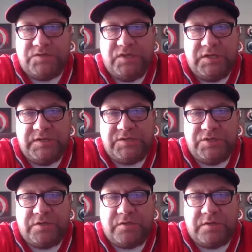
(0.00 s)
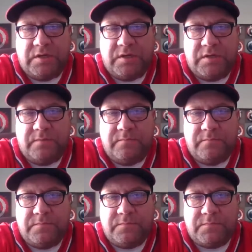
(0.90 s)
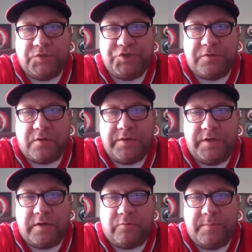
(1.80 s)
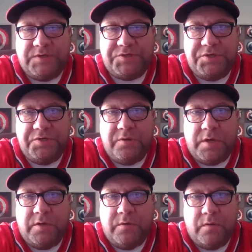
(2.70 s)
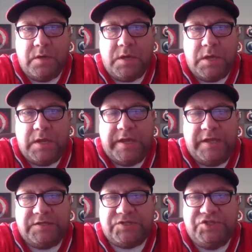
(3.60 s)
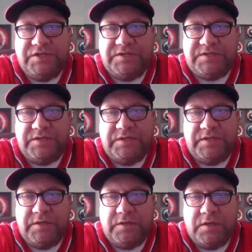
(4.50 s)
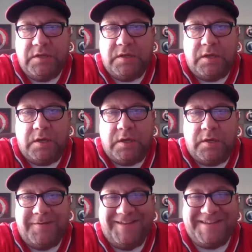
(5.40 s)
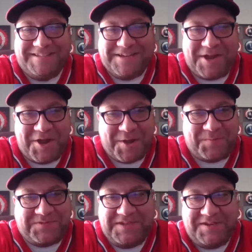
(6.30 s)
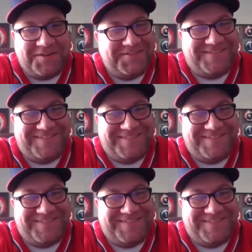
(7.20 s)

Chili's, you're because you're on here. I want to make sure you know SGC. Yeah, Tops, yeah.